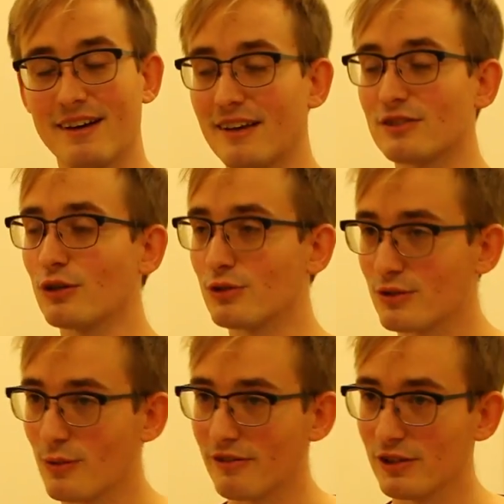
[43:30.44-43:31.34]

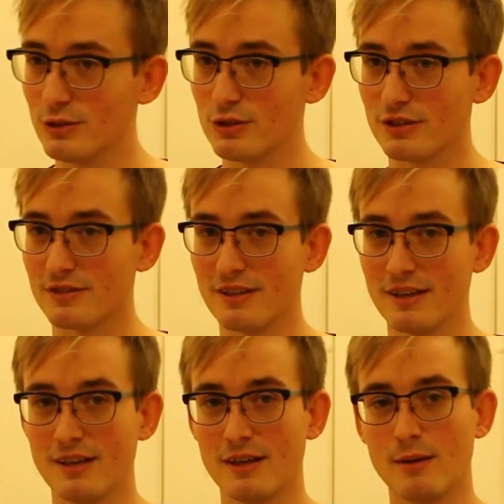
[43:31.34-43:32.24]
socialist revolution.
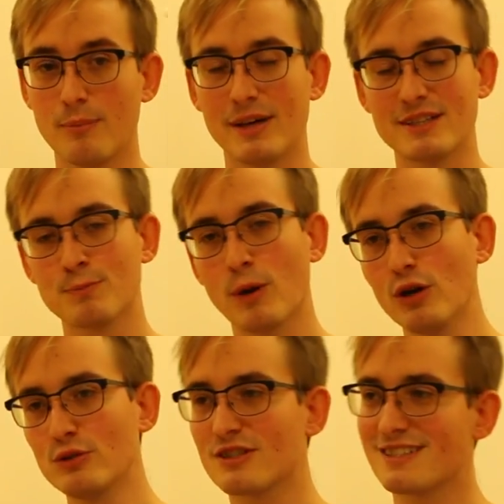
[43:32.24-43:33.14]
But it's
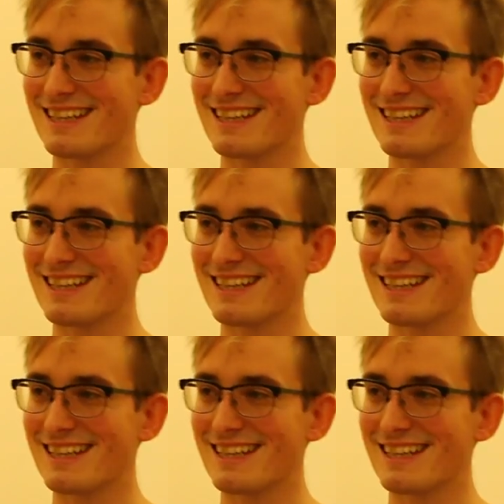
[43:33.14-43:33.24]
posed